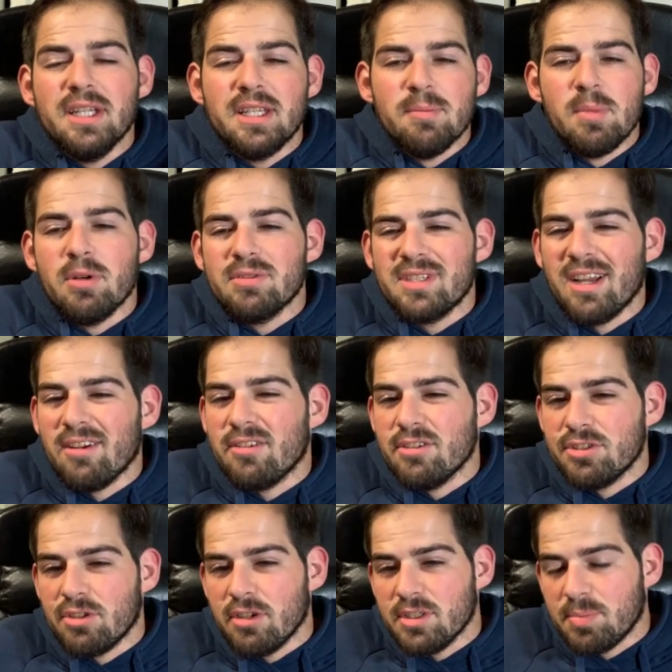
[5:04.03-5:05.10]
the most character
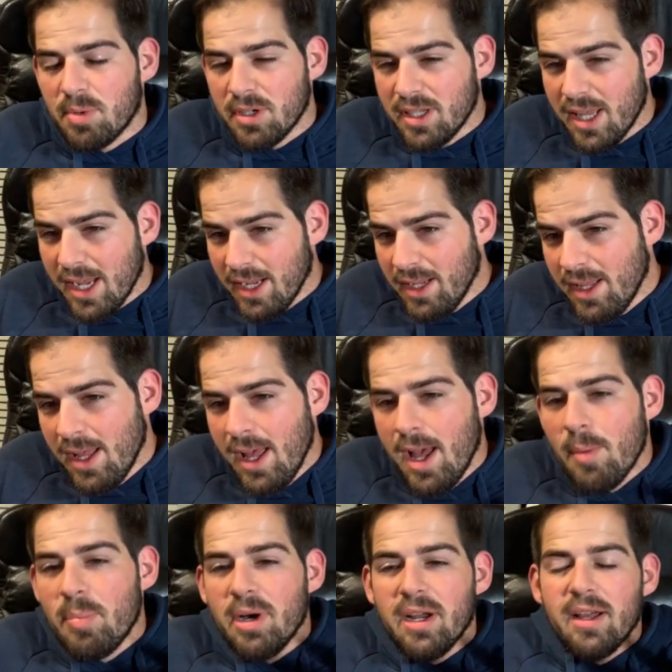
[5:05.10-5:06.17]
shards per day.
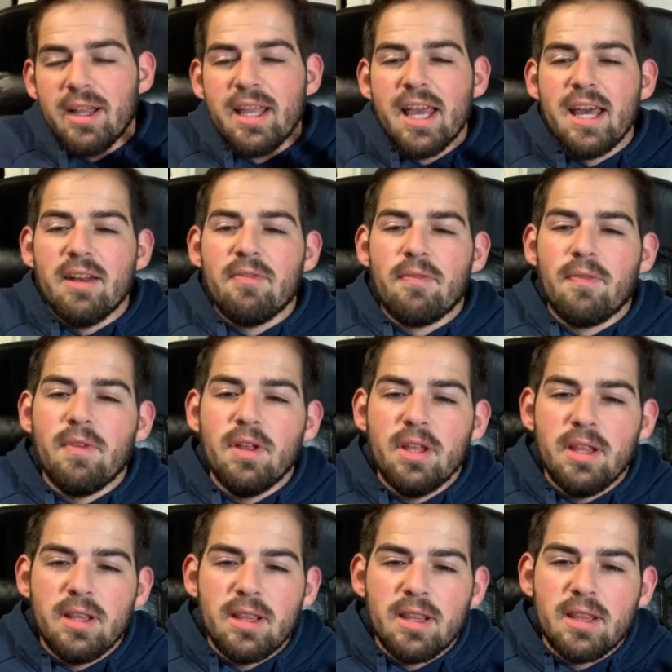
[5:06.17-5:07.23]
But again,
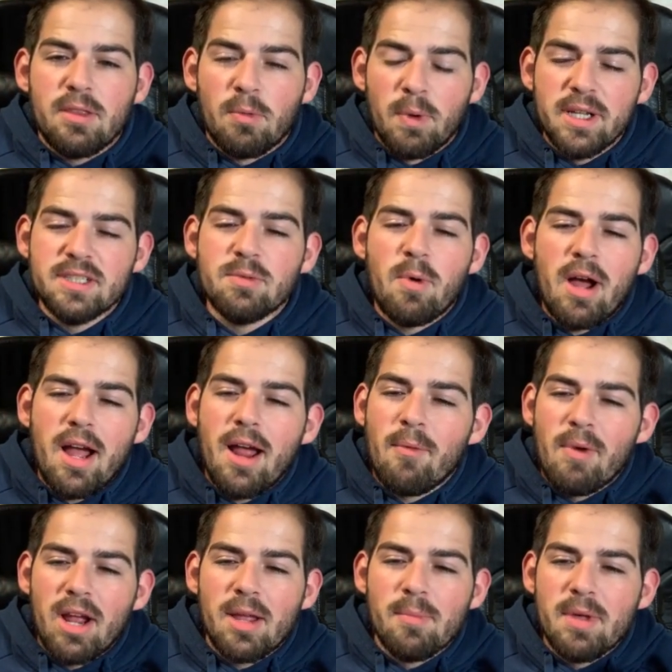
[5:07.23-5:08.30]
the reason why I
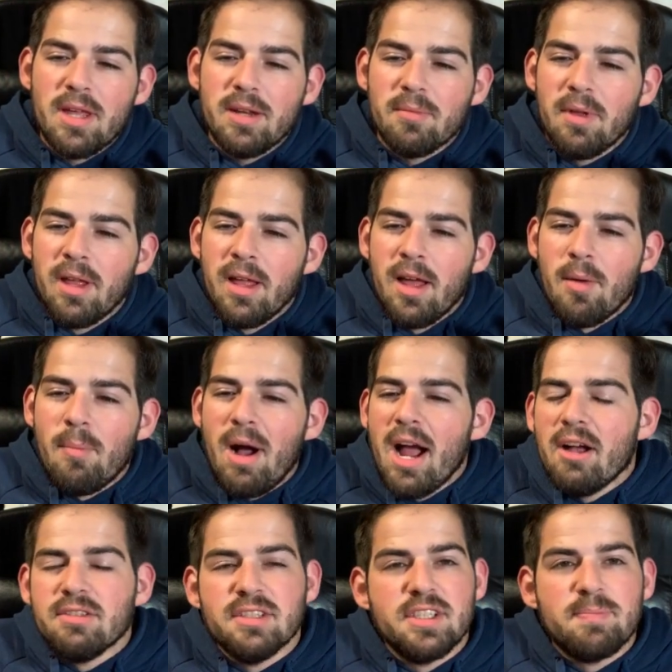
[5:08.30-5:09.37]
recommend
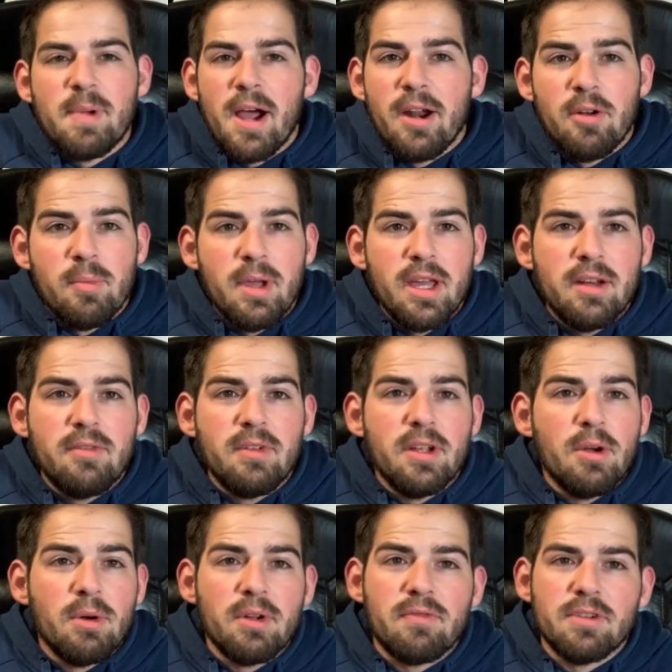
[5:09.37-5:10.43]
Miles and Spider-Man
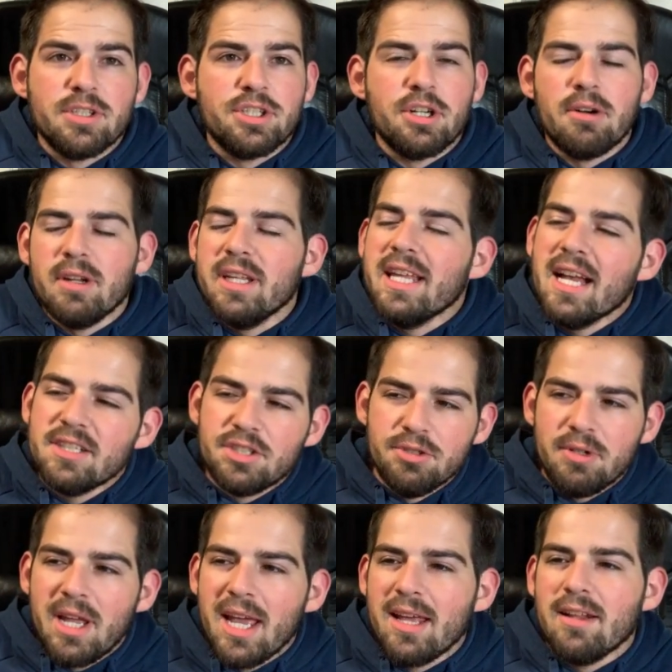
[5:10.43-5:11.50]
going for Shuri, yes, you
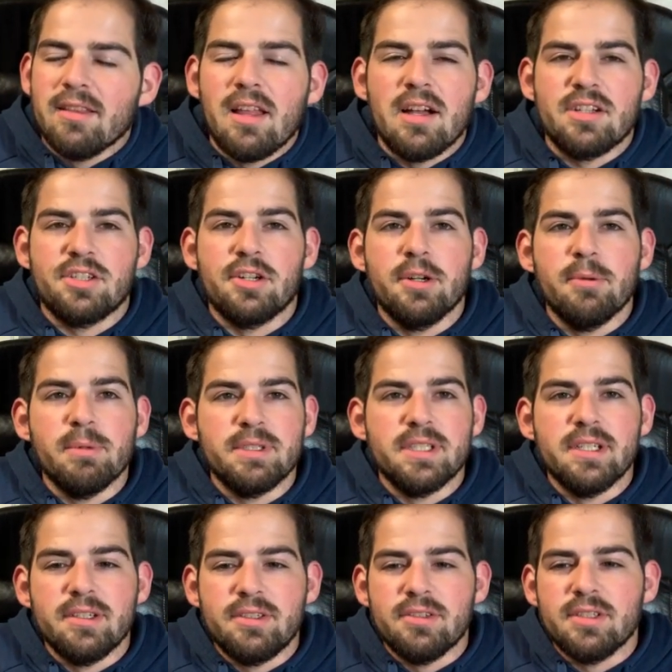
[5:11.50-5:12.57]
can unlock Shuri with
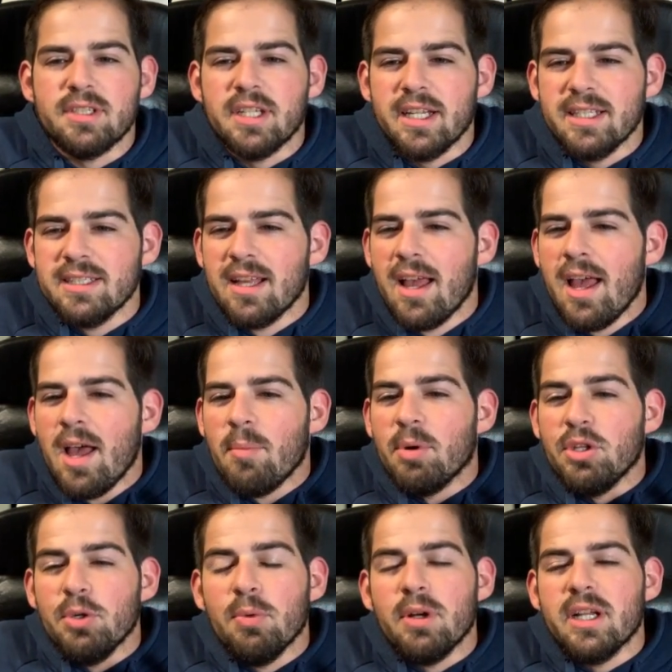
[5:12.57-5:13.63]
Sinister Six, but
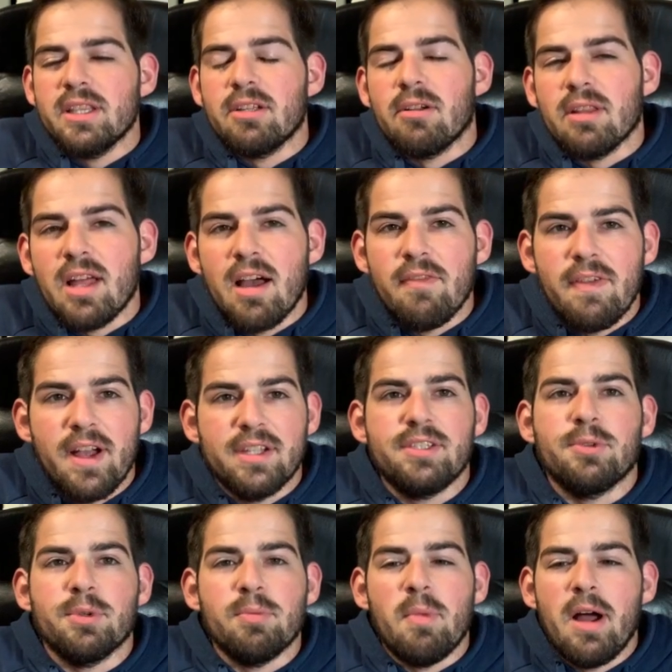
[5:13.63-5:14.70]
you will get there a lot faster
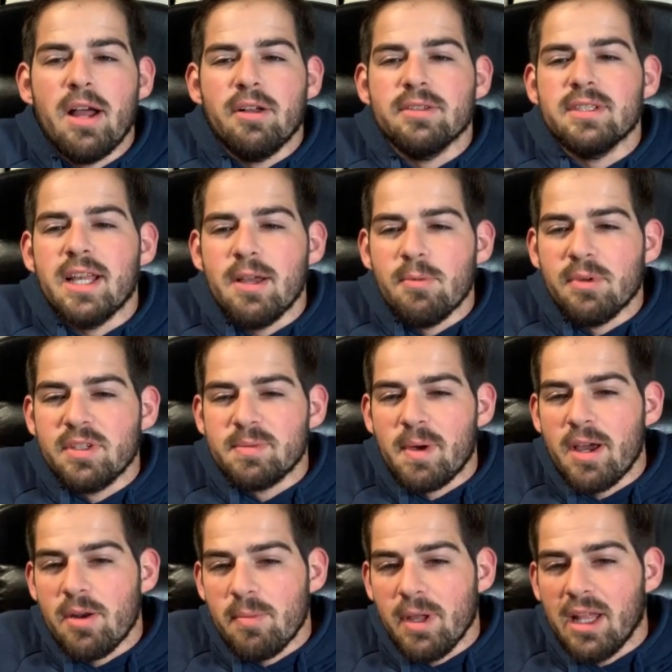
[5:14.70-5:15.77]
with Miles and with
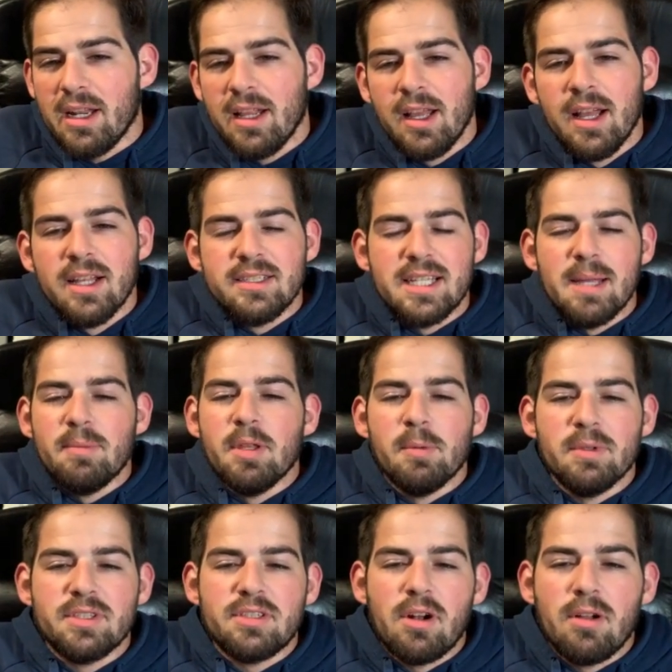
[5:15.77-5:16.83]
Spider-Man. Same thing with
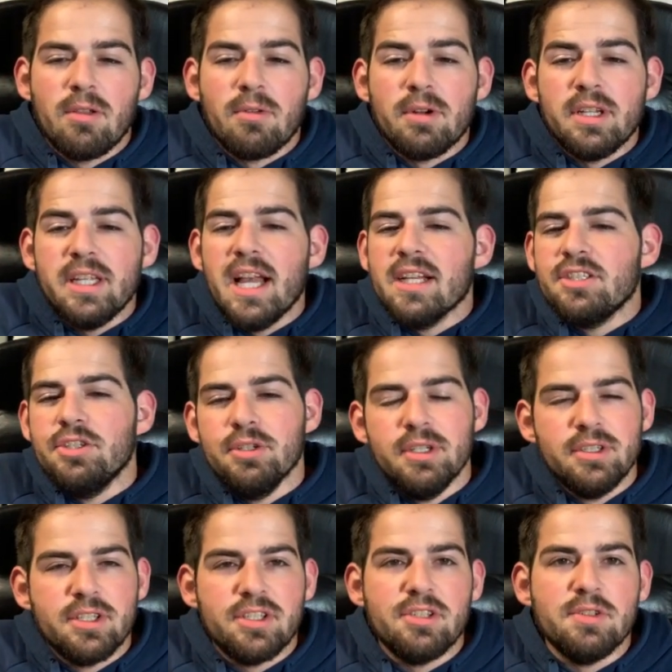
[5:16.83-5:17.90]
Star-Lord. Yes, you can
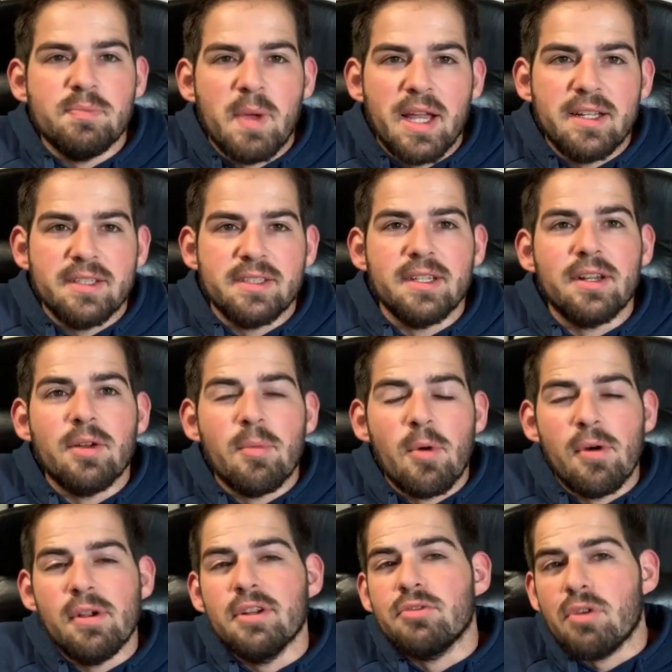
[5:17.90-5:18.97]
just use Mantis and
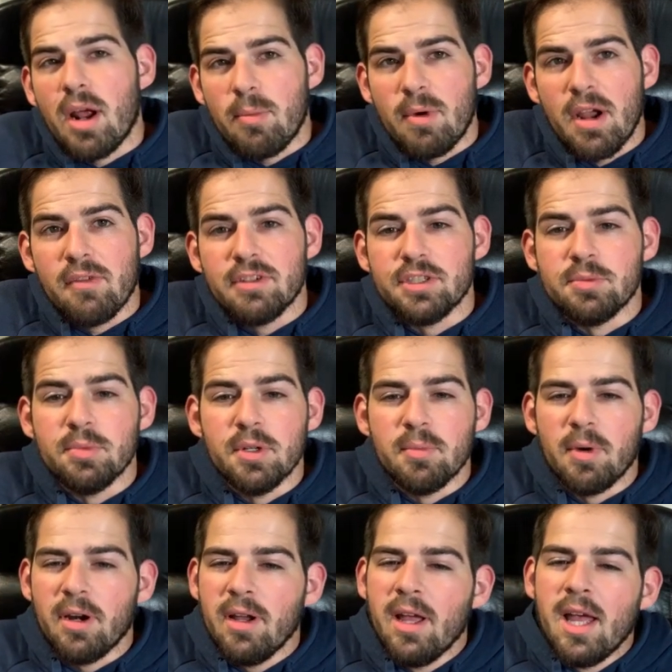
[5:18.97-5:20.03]
Gamora and drop Ravager
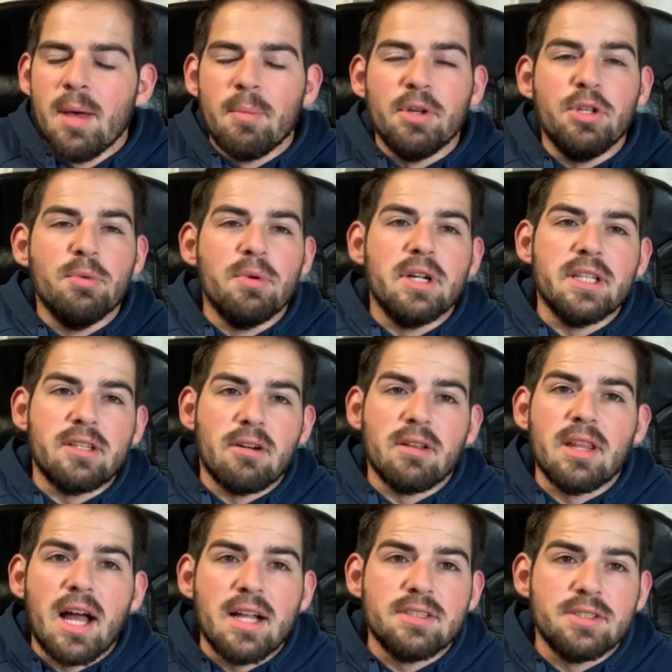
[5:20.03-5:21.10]
Boomer, but you will get there a
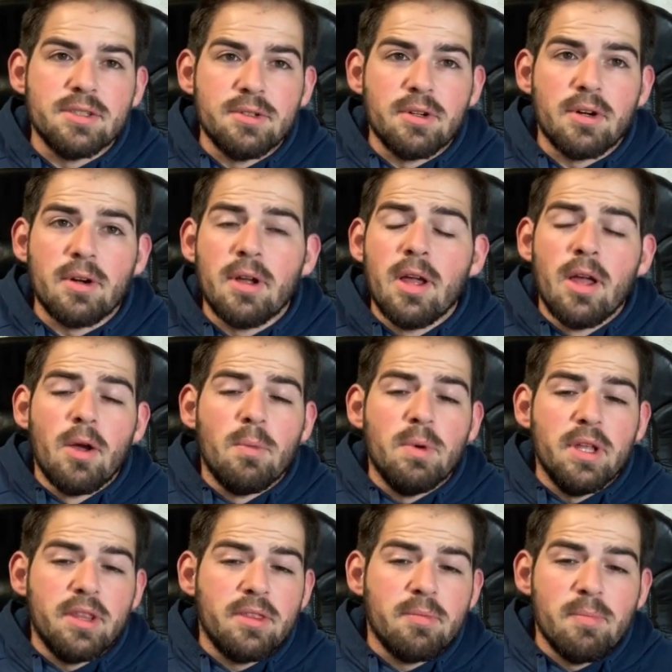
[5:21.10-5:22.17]
lot sooner
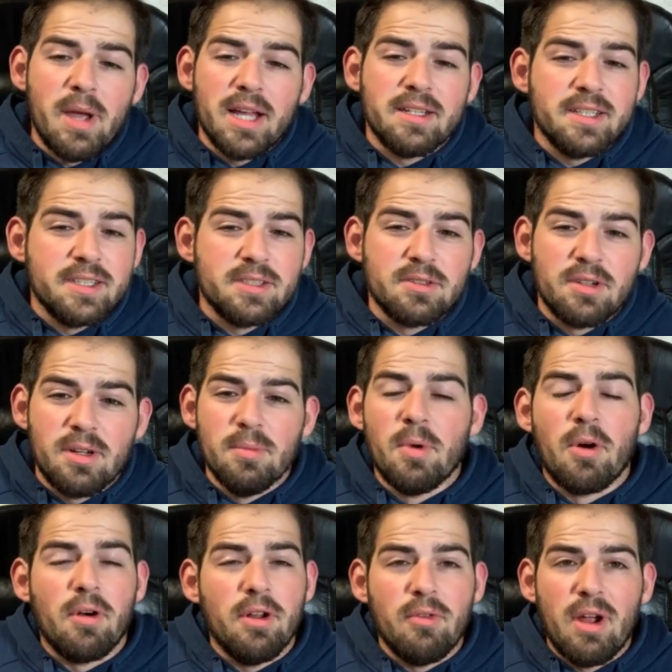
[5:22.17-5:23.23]
with Mantis,
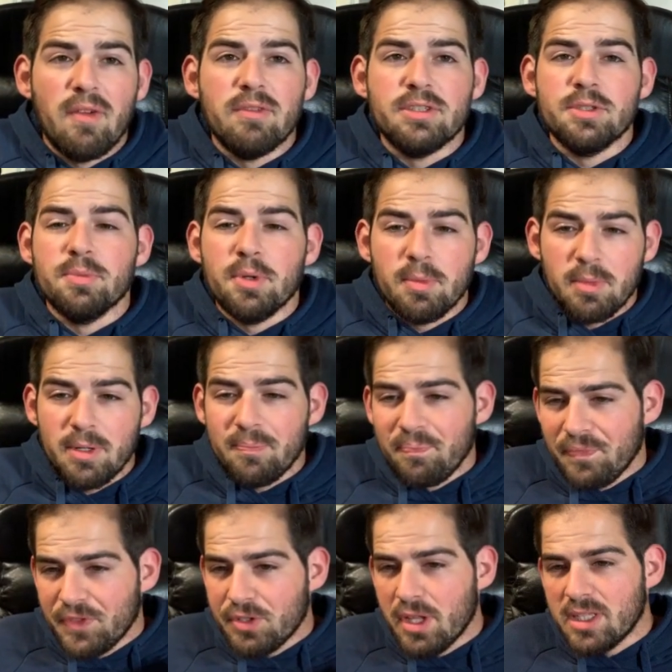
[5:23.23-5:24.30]
Gamora, and Ravager Boomer.
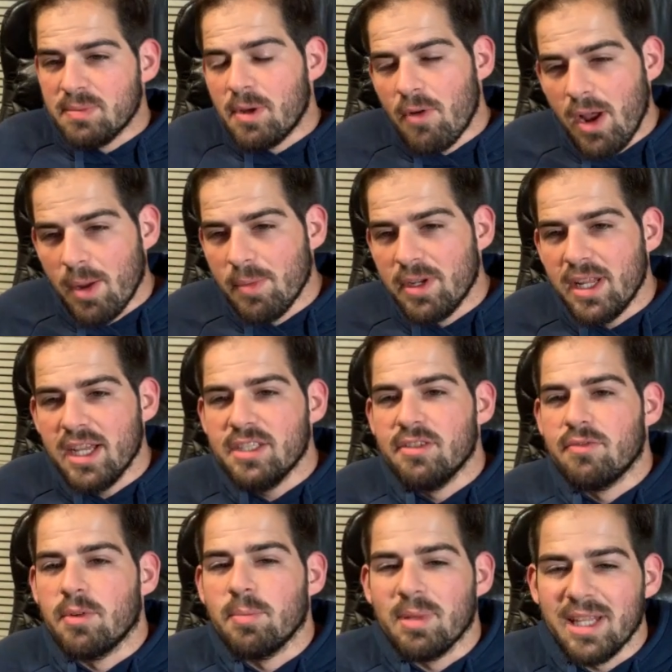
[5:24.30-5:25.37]
So that's my recommendation
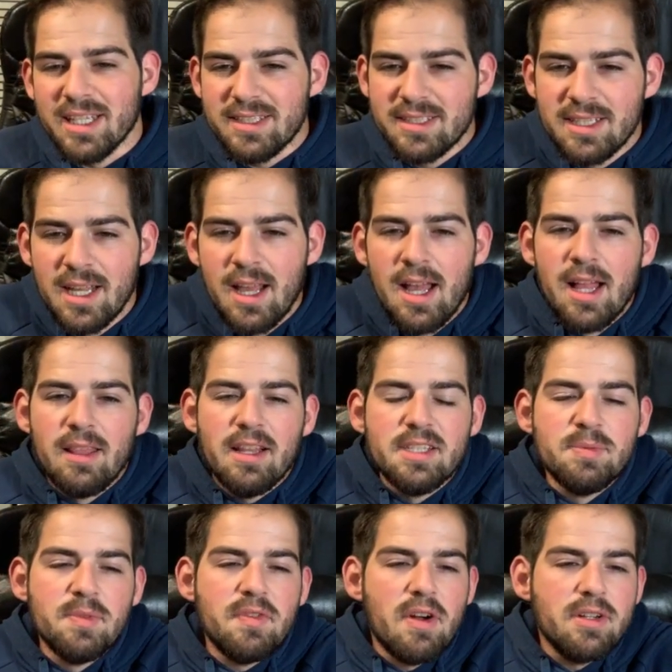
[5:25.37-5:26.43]
for Blitz. Let's
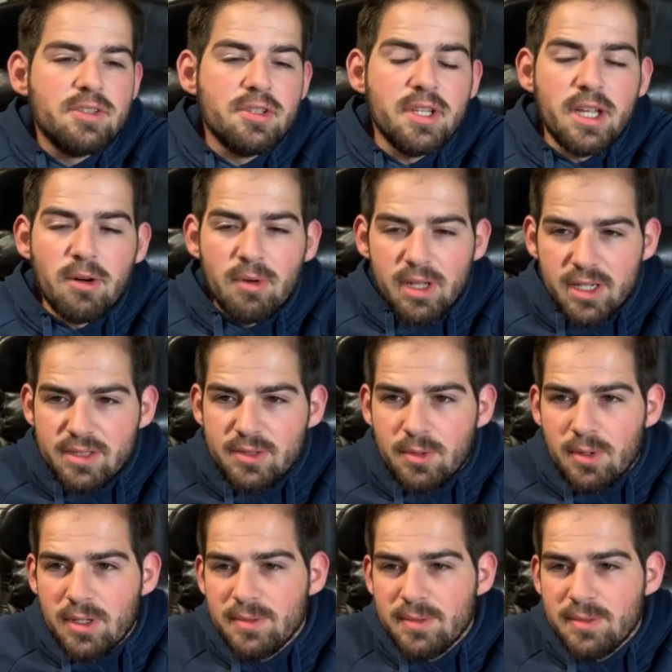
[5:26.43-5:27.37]
move on to the Arena Store.